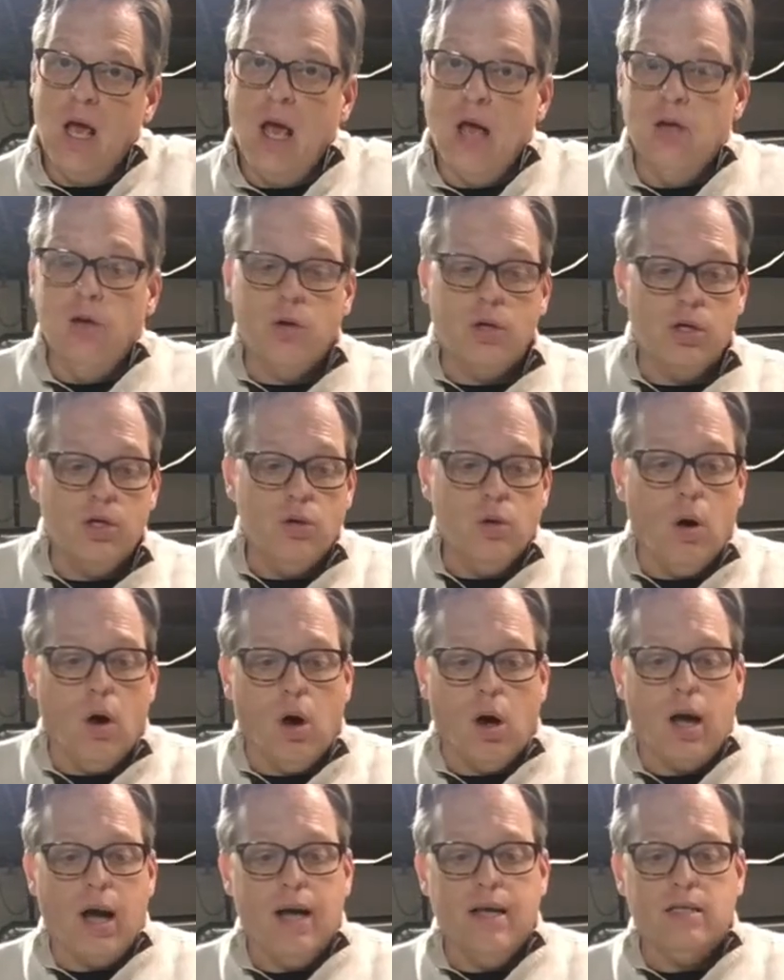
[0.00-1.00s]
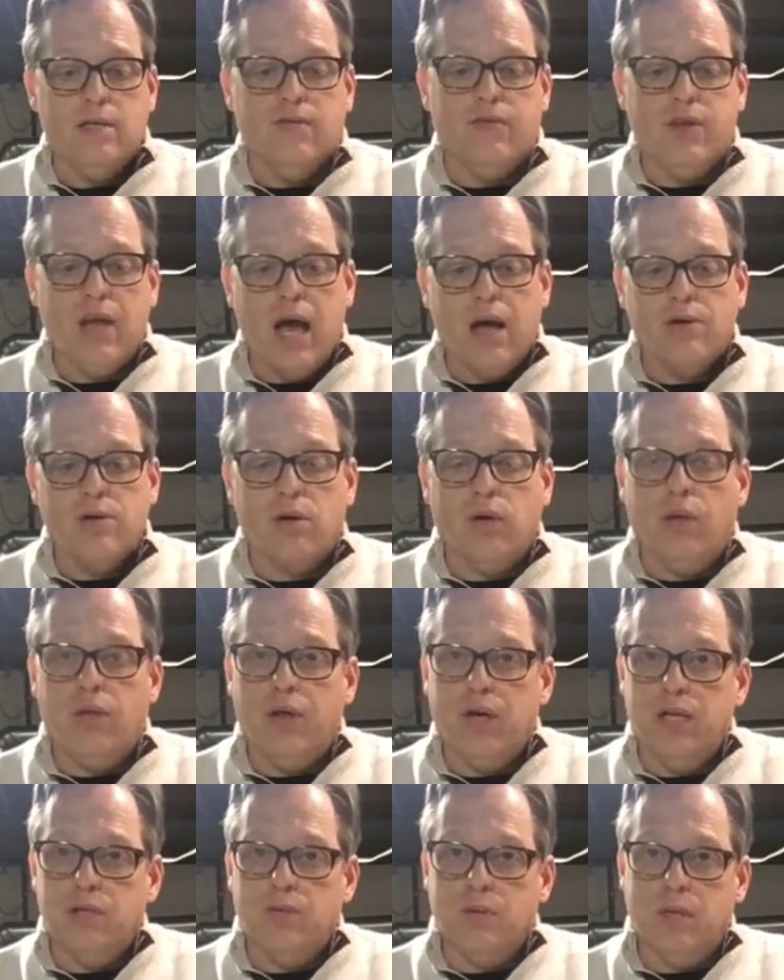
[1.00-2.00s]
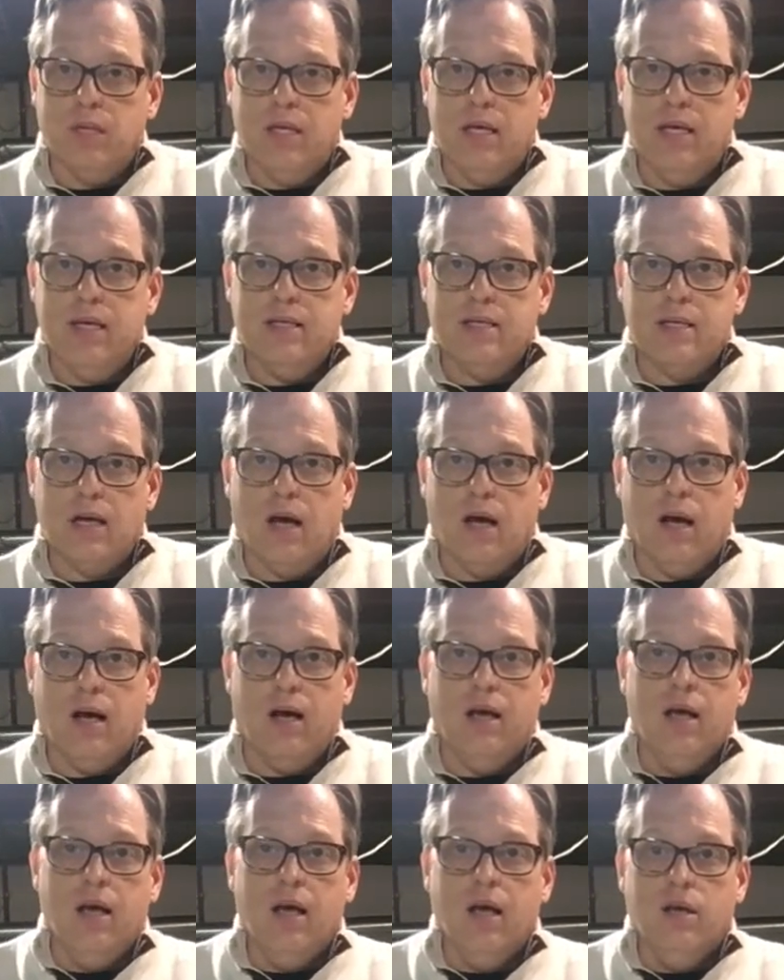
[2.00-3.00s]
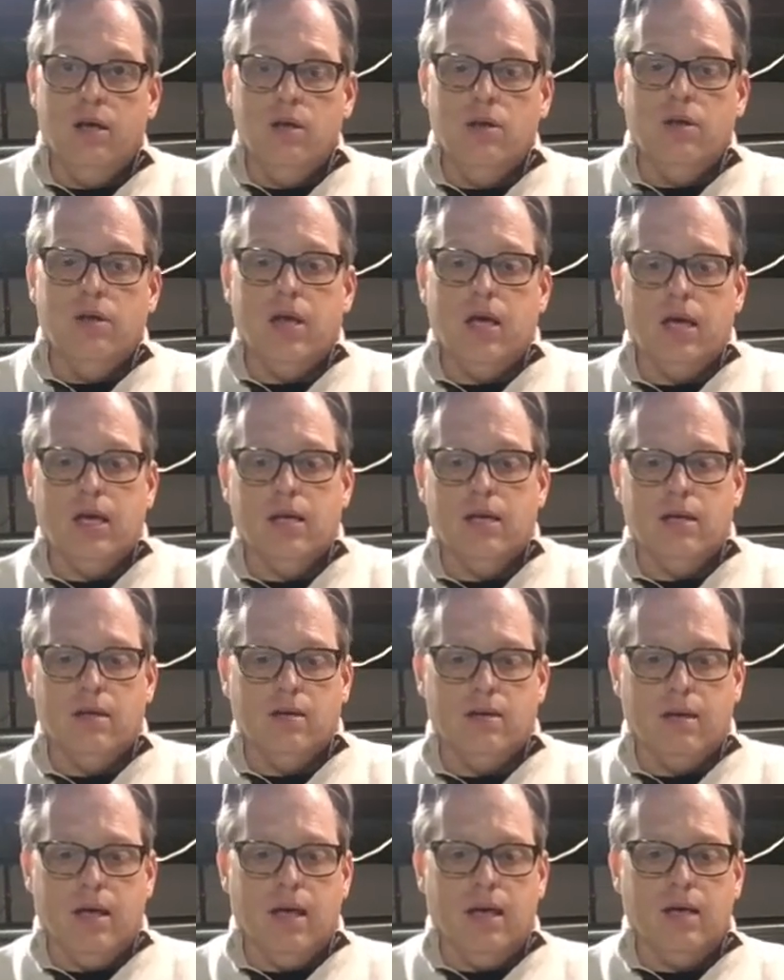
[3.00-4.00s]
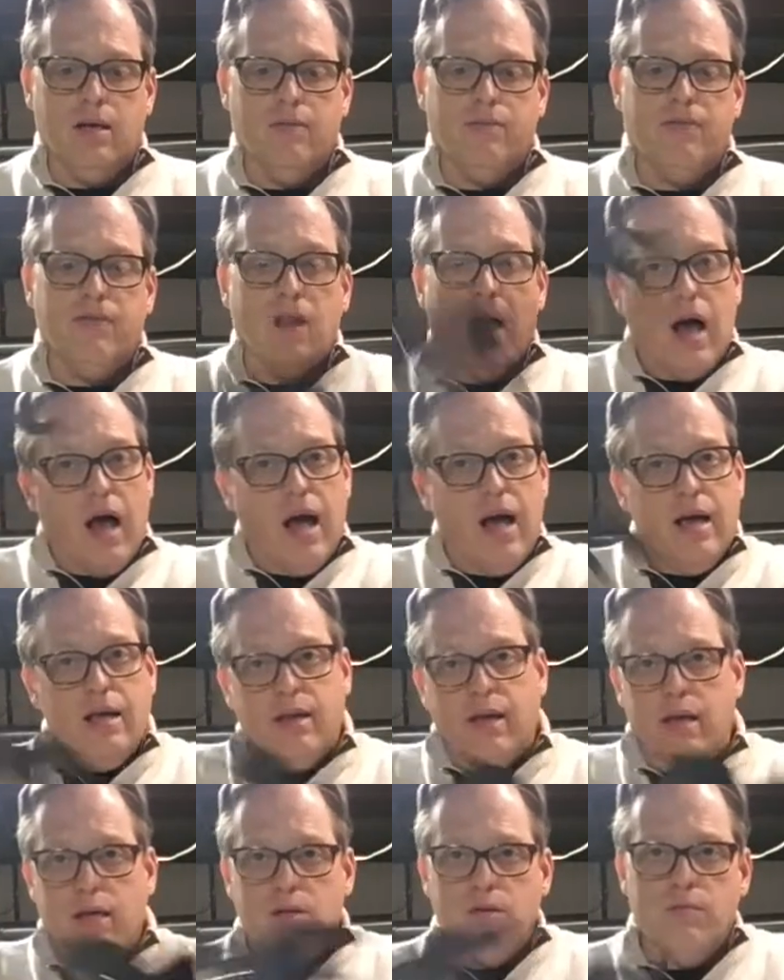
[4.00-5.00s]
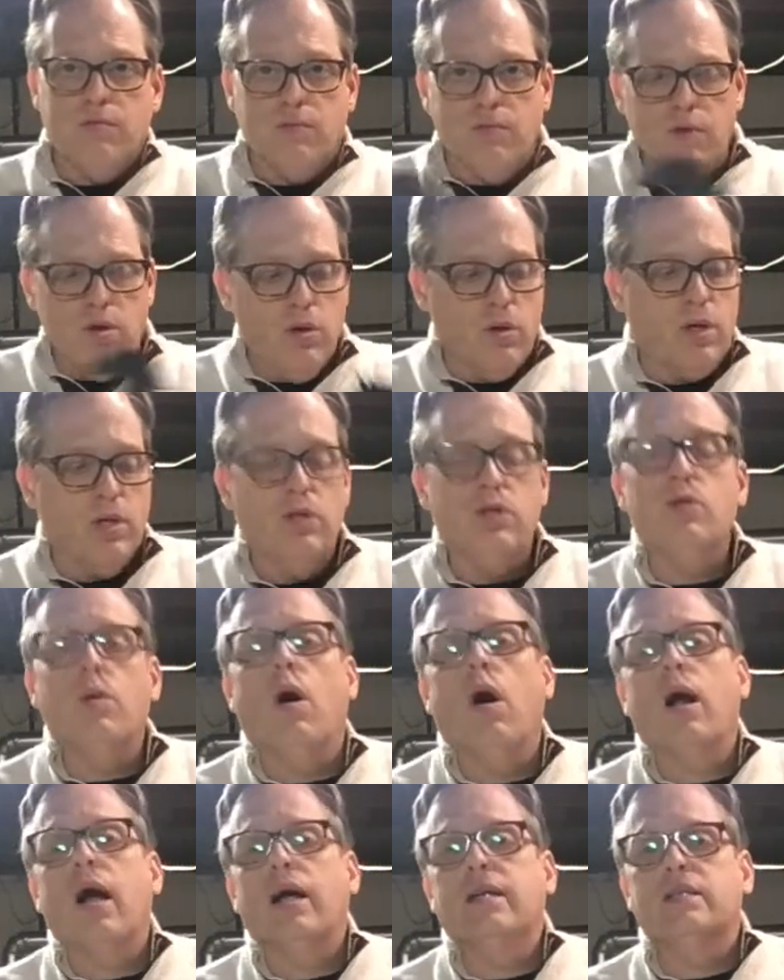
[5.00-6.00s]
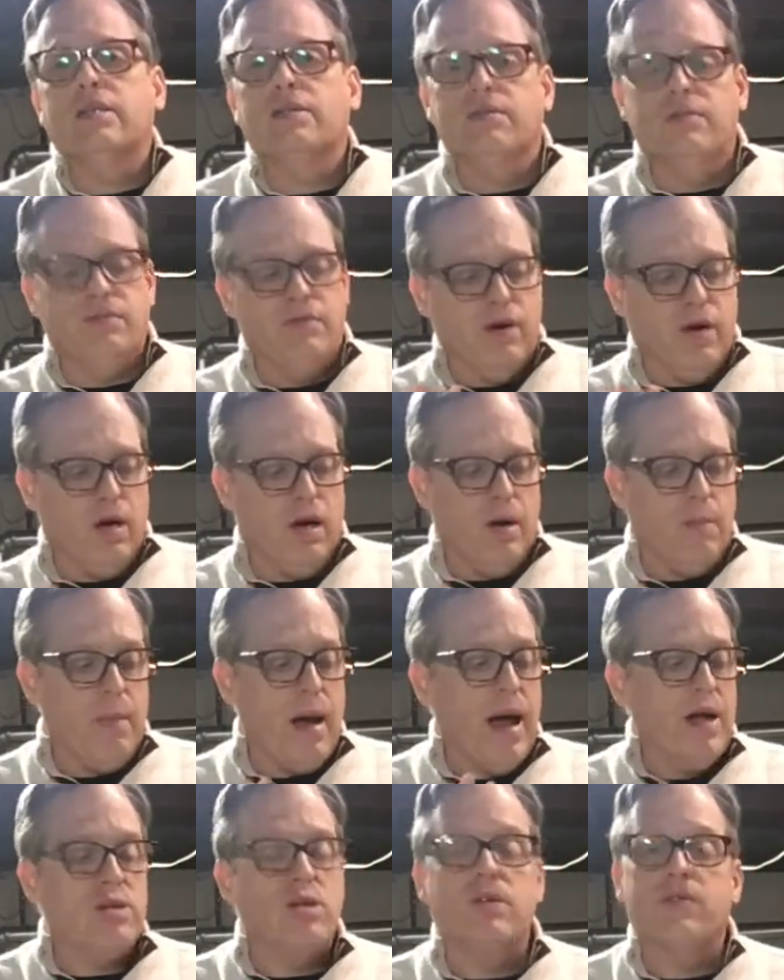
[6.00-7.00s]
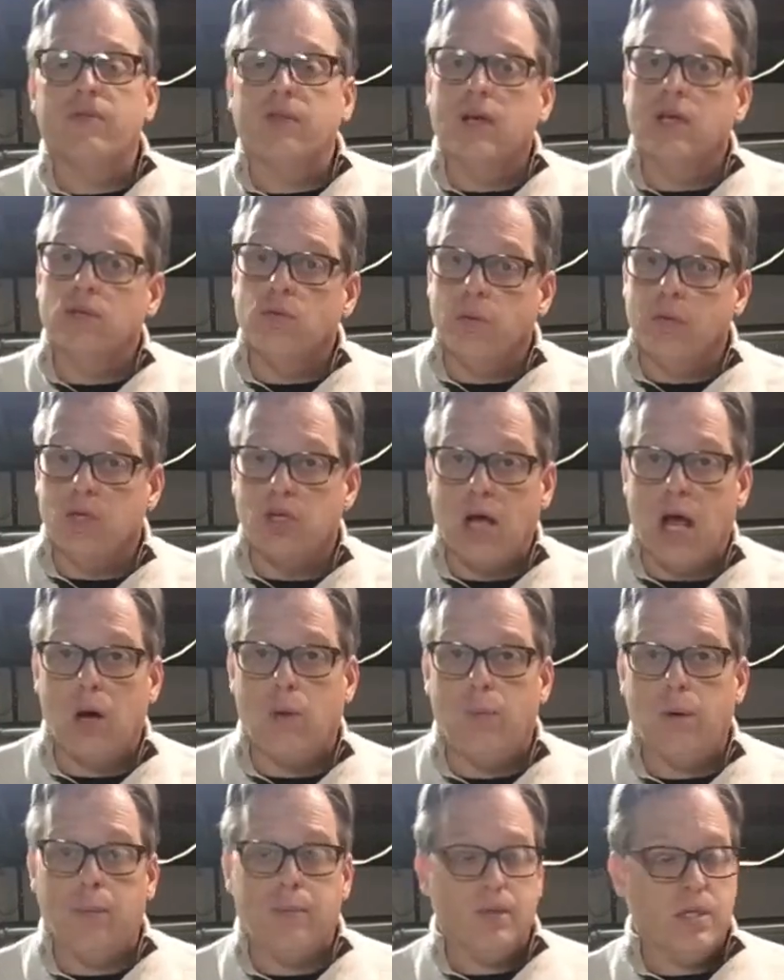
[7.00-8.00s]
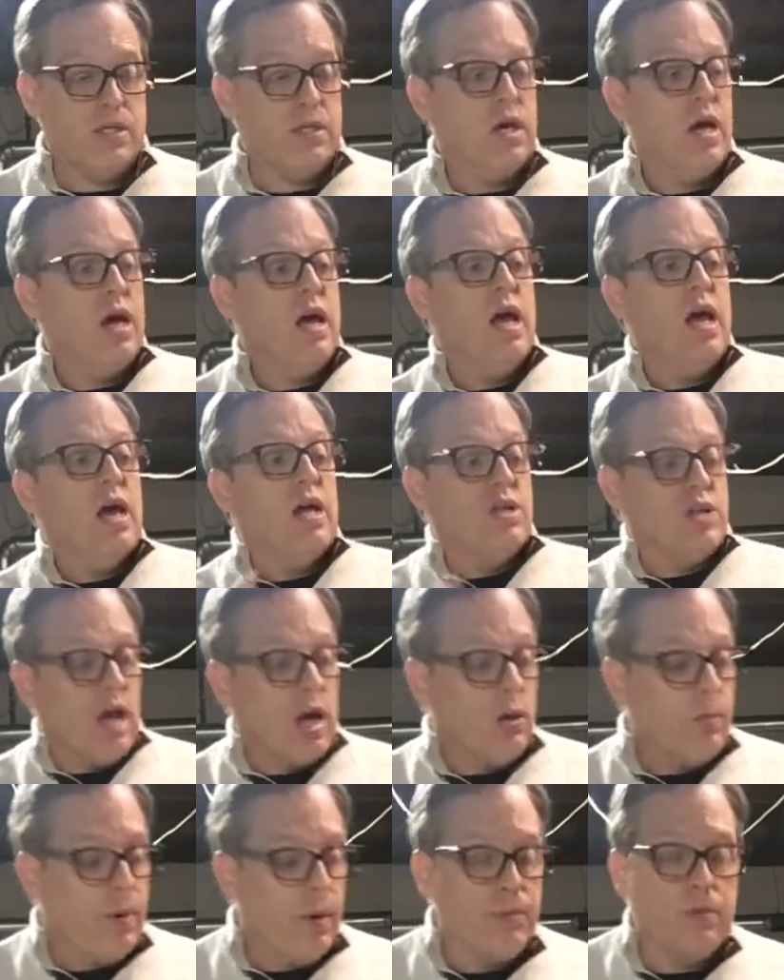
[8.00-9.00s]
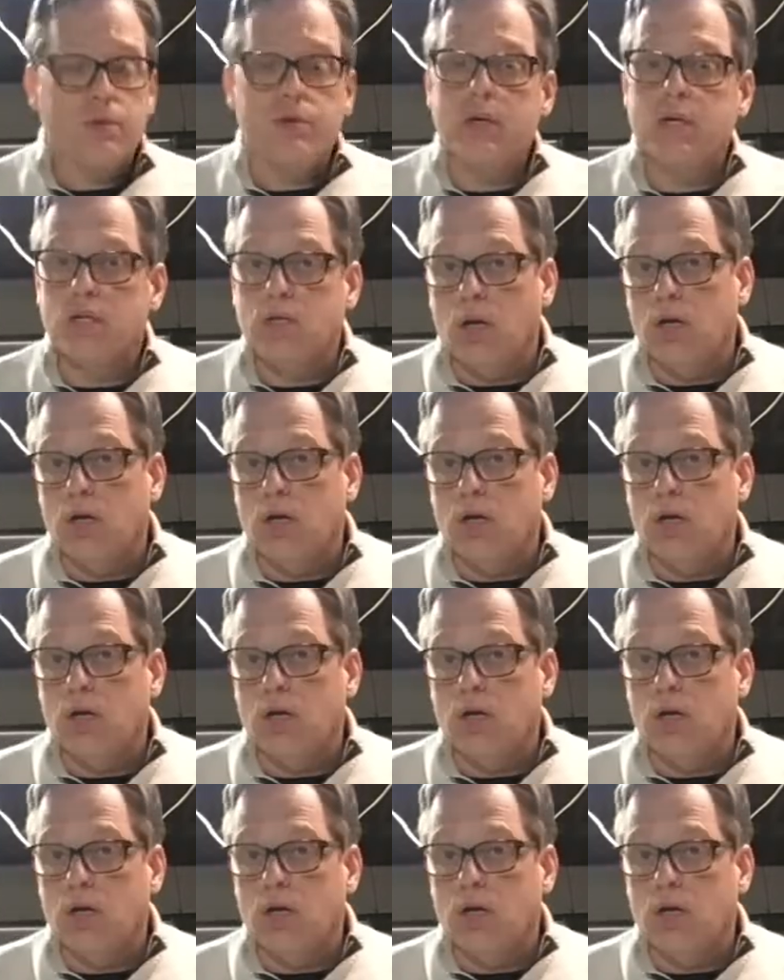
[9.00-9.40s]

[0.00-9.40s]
And you can do all kinds of theatrical things with these. They can fly. You can do all kinds of imaginative things with shadow puppets. Shadow puppetry is